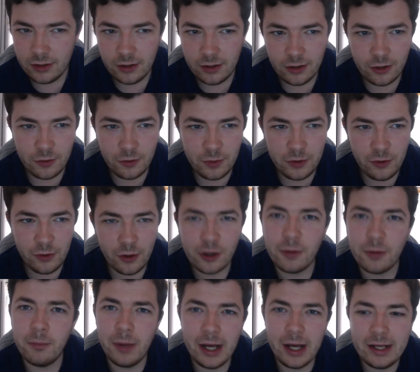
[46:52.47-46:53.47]
Could we do a
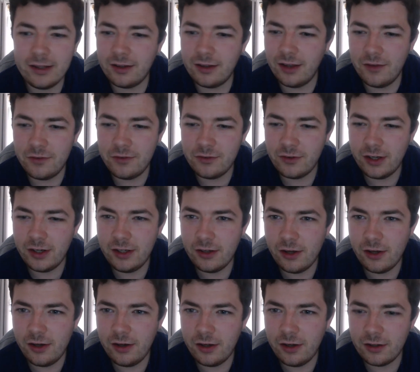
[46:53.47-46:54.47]
combined 11 right
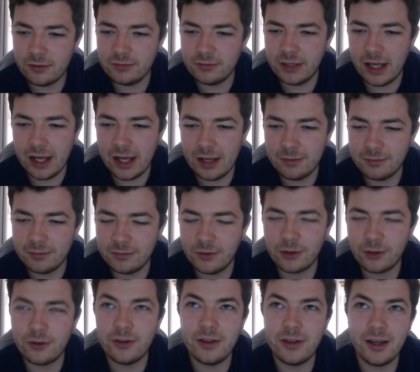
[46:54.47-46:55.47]
now? Nah, I'm
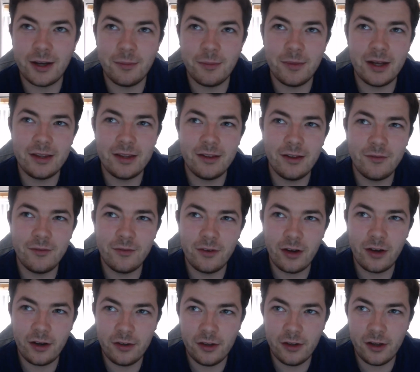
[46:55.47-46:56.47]
not going to do a combined 11
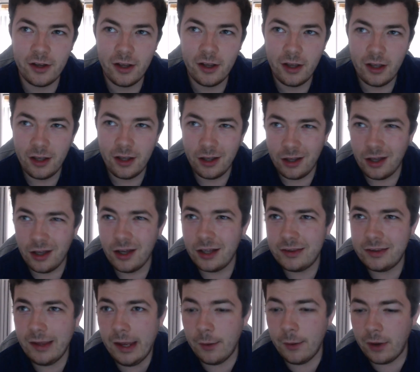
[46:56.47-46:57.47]
right now. I
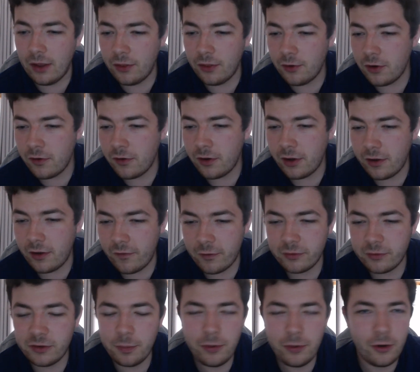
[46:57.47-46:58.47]
tell you what, though, if I
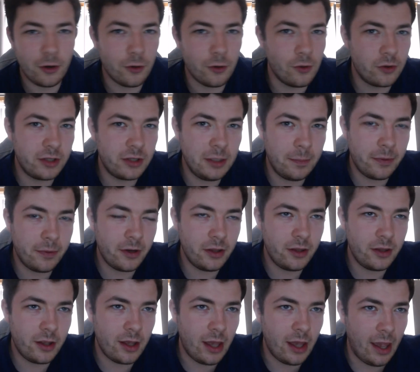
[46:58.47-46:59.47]
was to put a goalkeeper
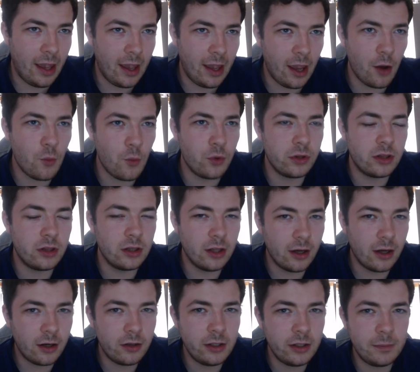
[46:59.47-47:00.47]
in, it would
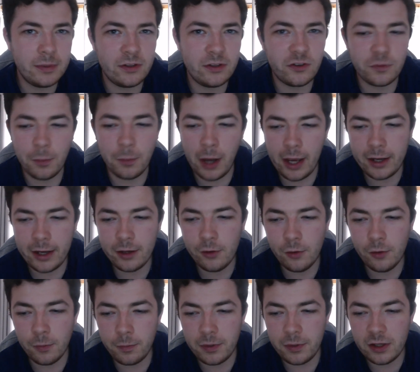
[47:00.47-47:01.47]
literally be
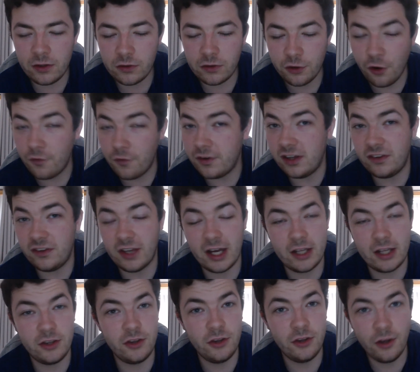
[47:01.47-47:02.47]
Schmeichel, based off he's
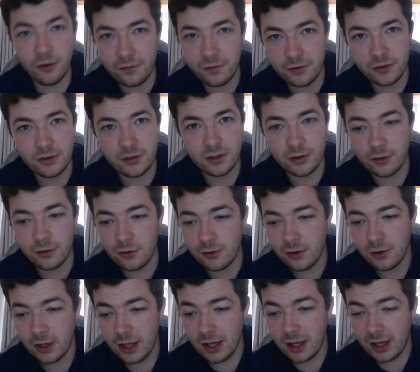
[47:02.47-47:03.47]
had nothing to do.
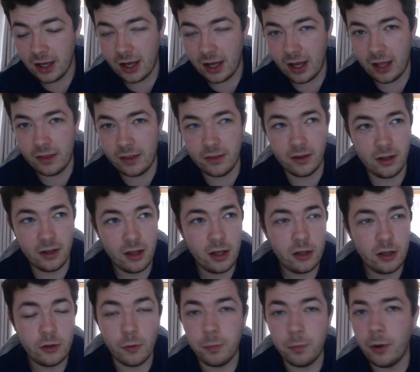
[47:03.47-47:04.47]
And that,
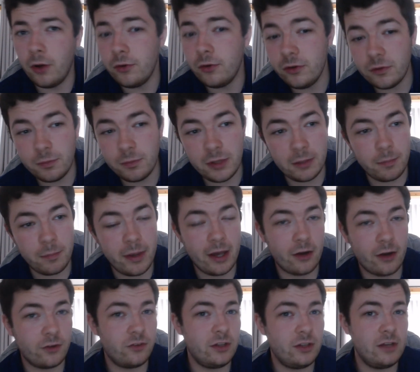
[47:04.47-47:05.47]
Butland's made
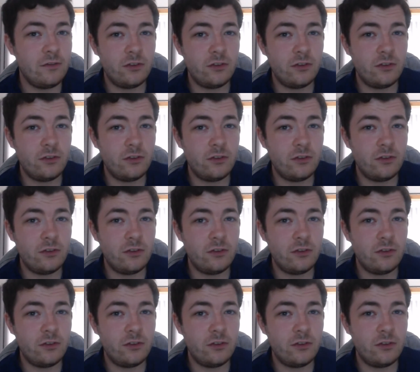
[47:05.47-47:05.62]
better saves